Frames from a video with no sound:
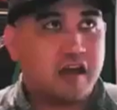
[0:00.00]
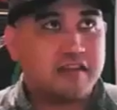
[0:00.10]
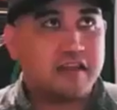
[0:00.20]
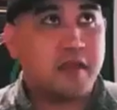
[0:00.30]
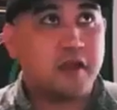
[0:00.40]

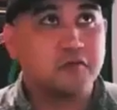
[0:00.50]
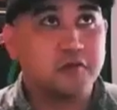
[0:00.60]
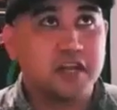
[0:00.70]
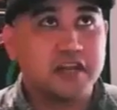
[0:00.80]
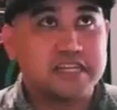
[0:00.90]
that pairs
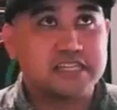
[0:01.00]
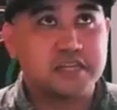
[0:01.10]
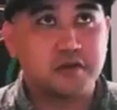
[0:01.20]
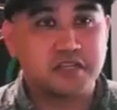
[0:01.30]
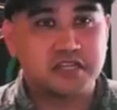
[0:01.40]
really nicely
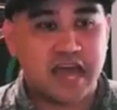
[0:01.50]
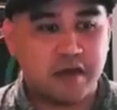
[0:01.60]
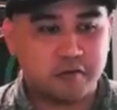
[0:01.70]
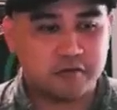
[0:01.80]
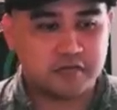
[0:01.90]
with the
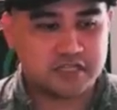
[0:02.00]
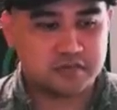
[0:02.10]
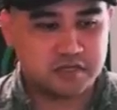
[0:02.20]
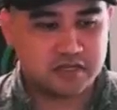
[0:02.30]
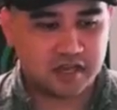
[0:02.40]
Tower,
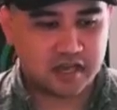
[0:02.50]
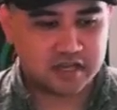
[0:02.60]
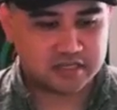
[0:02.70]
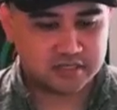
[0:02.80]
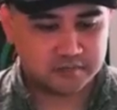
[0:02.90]
just
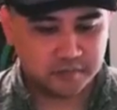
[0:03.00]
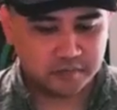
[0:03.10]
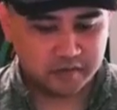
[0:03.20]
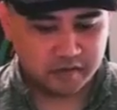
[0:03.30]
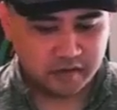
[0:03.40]
because
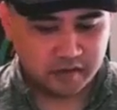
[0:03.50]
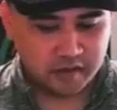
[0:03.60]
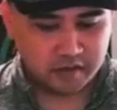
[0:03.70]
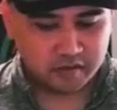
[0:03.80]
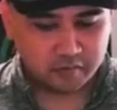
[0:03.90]

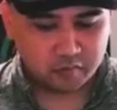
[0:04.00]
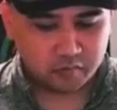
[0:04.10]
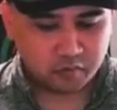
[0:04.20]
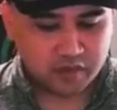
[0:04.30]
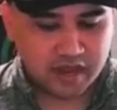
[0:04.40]

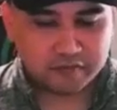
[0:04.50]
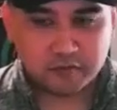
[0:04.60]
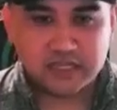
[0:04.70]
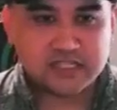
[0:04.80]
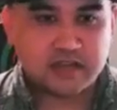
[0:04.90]
we have to
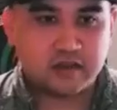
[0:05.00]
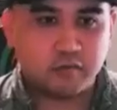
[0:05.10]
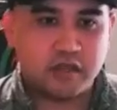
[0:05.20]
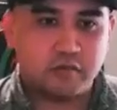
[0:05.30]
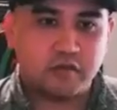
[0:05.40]
realize that
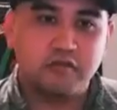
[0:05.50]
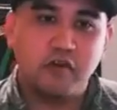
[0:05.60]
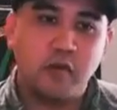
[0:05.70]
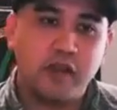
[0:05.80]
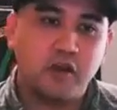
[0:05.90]
there's no
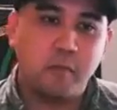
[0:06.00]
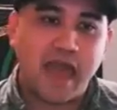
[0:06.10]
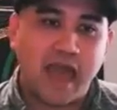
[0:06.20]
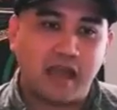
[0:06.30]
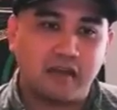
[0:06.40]
way to go
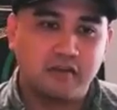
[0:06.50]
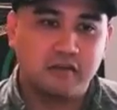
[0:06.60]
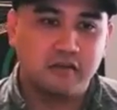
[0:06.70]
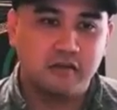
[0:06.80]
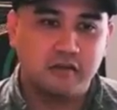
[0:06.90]
back.
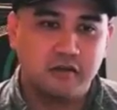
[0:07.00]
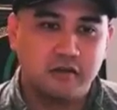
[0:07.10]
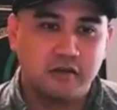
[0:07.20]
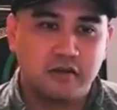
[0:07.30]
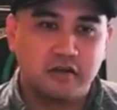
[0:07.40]

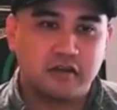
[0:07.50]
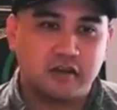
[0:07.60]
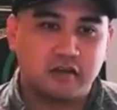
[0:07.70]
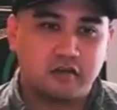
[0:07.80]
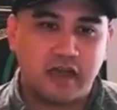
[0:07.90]

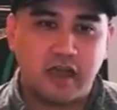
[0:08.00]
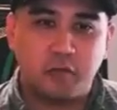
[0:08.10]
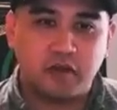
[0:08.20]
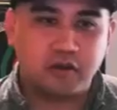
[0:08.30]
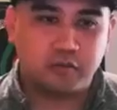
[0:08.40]
Like if
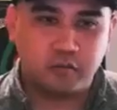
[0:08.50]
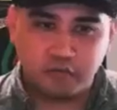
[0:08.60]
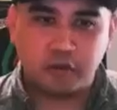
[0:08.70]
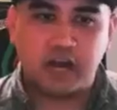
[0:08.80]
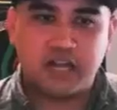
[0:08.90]

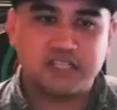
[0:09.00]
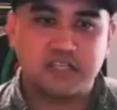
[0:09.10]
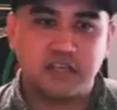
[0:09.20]
we're constantly